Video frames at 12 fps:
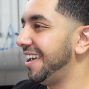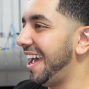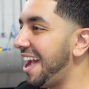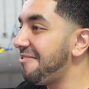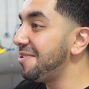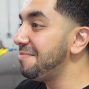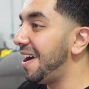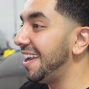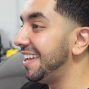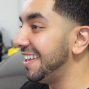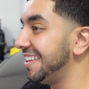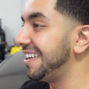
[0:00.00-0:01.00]

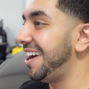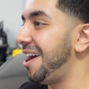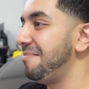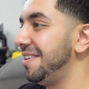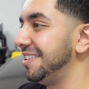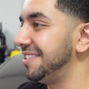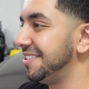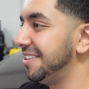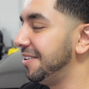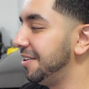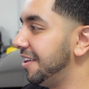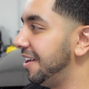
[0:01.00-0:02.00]
Everybody in the comments.
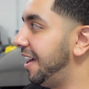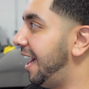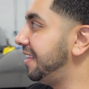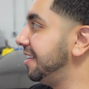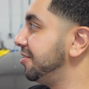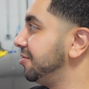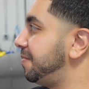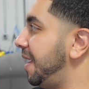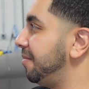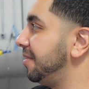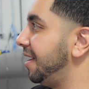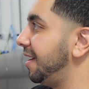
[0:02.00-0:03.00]
I think there was
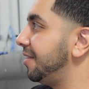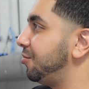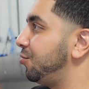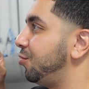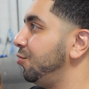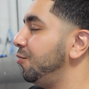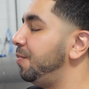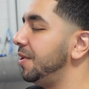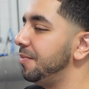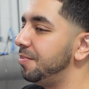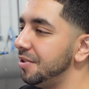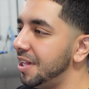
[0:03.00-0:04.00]
probably like 2
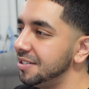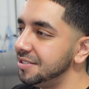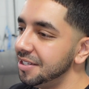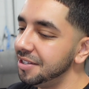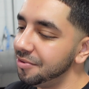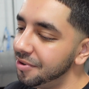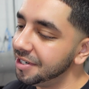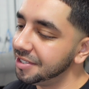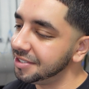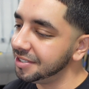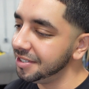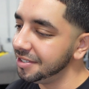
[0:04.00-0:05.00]
people that said they wanted
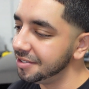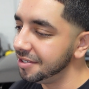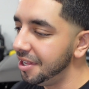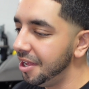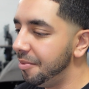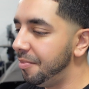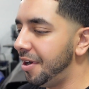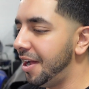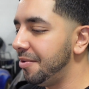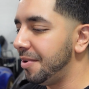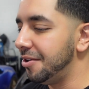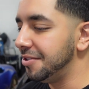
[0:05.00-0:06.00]
seats, but
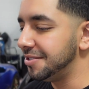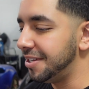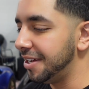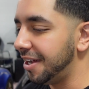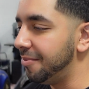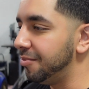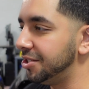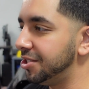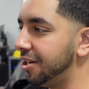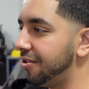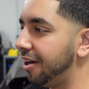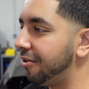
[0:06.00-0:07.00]
everybody was like, "I'm with
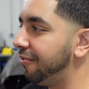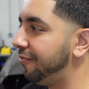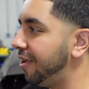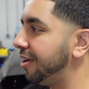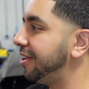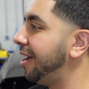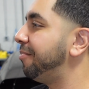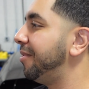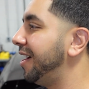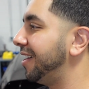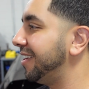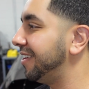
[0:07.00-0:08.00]
J-Rock. Fuck that
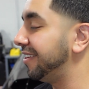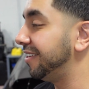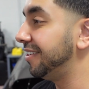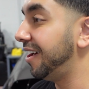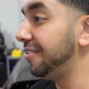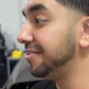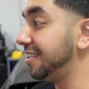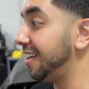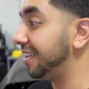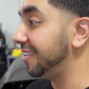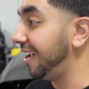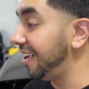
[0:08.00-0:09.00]
bracket." I was
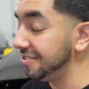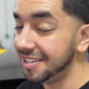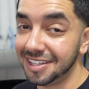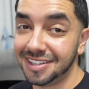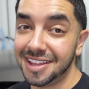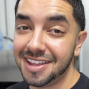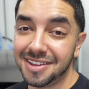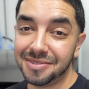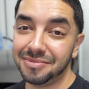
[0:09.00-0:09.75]
like, damn.